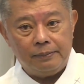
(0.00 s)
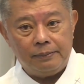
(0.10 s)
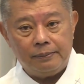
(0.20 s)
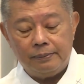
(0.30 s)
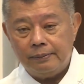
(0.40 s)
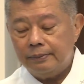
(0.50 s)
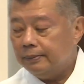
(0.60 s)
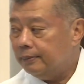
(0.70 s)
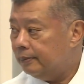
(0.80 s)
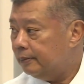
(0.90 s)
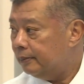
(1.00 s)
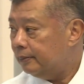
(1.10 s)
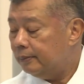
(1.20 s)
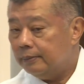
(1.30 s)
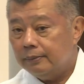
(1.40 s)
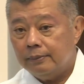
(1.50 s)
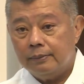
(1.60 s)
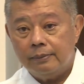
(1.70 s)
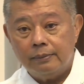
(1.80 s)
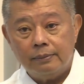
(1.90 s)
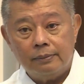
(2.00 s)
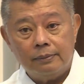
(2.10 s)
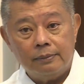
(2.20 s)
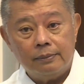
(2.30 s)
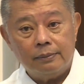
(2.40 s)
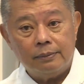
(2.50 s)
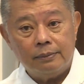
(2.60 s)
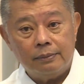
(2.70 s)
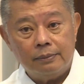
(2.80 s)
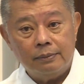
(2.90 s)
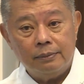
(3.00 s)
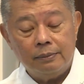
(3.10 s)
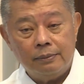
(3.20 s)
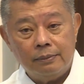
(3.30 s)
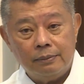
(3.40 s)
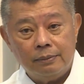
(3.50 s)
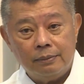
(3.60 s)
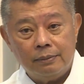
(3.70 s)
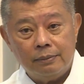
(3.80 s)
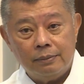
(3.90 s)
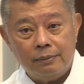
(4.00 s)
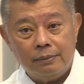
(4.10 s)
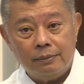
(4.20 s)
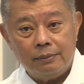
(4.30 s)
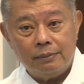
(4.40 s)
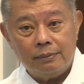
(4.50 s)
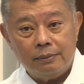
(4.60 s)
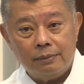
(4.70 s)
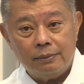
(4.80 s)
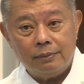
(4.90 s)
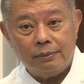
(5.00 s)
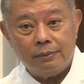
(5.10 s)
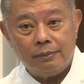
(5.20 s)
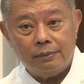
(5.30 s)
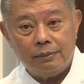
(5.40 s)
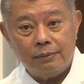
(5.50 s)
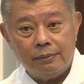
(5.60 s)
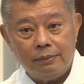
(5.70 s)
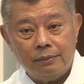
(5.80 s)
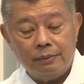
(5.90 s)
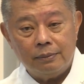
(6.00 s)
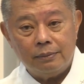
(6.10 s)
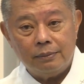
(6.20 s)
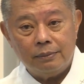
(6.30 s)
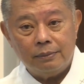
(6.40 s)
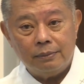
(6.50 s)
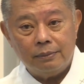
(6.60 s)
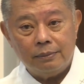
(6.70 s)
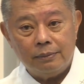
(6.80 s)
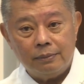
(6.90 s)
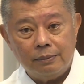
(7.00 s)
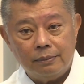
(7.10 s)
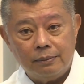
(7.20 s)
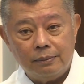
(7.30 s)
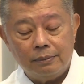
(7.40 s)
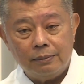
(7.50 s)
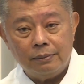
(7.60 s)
[no speech]